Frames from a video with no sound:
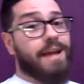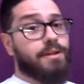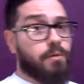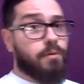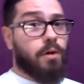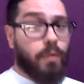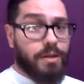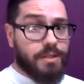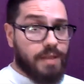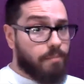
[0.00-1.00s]
I don't
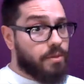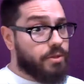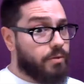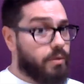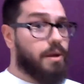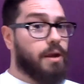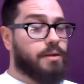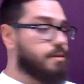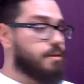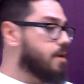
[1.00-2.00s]
always get mystery
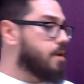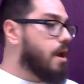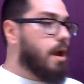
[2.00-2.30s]
boxes.